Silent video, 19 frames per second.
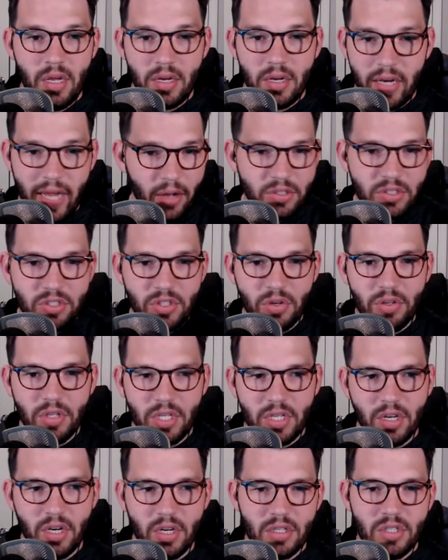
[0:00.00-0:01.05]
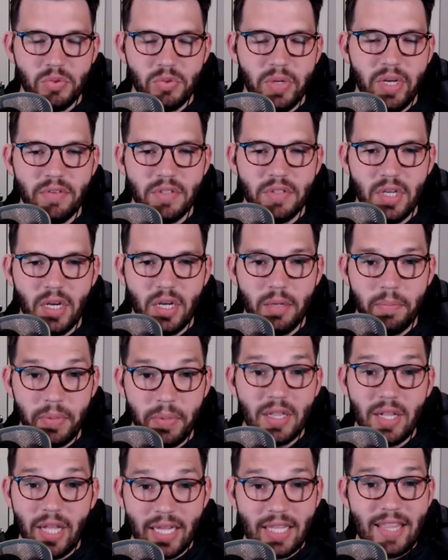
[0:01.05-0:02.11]
Now it's totally gone because we have a son.
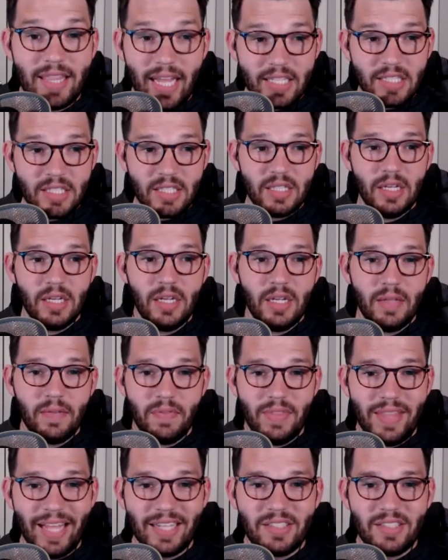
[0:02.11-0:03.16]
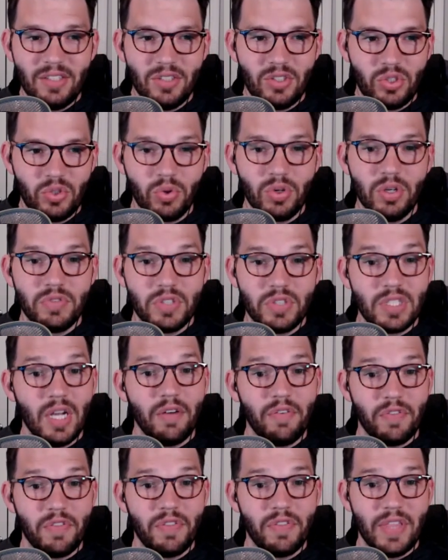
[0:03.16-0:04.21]
But like, that's the sort of
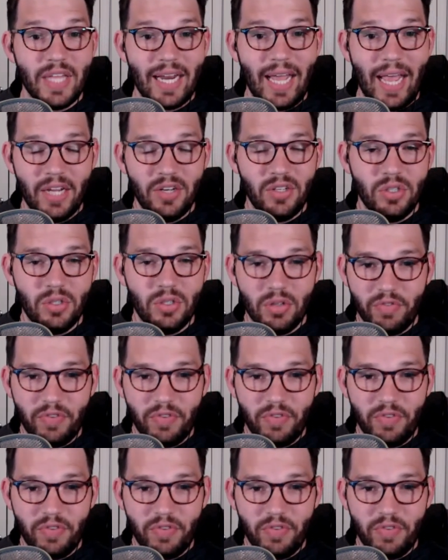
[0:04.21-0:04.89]
stuff that I do.